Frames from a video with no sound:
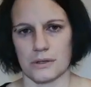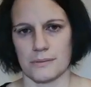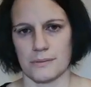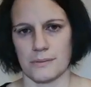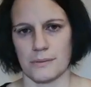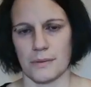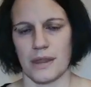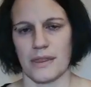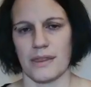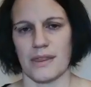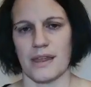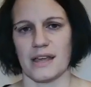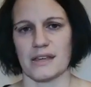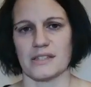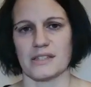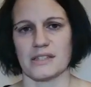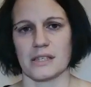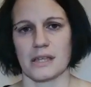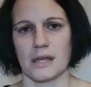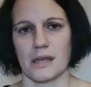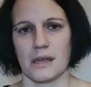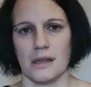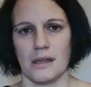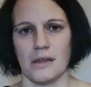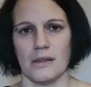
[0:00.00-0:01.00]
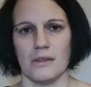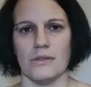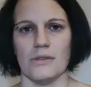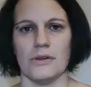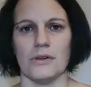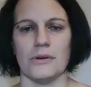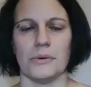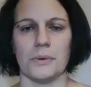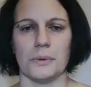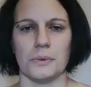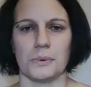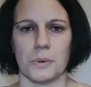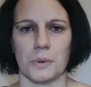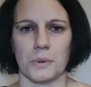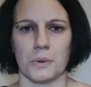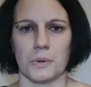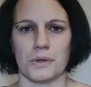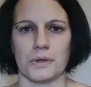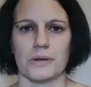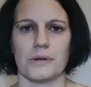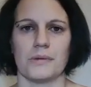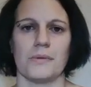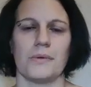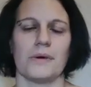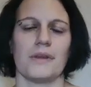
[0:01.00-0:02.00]
And that's the reward.
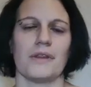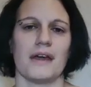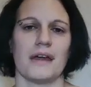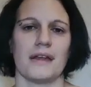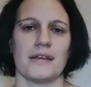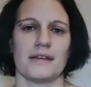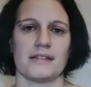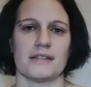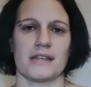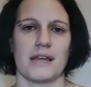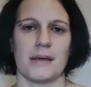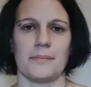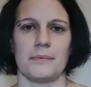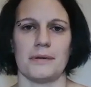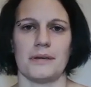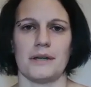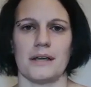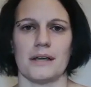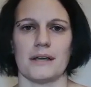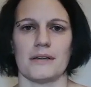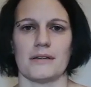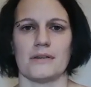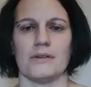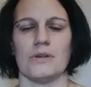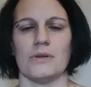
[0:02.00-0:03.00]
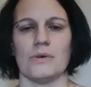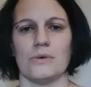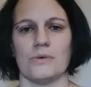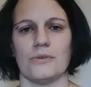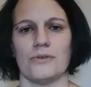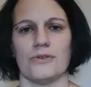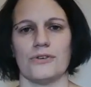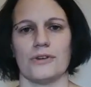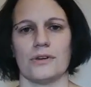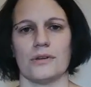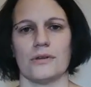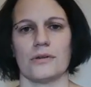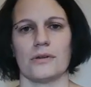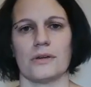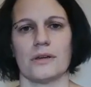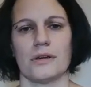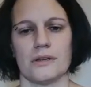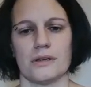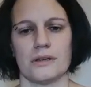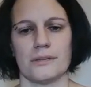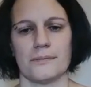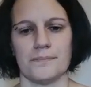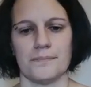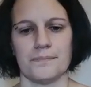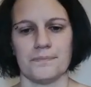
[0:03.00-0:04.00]
When that is happening, you feel
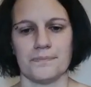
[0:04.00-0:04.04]
good.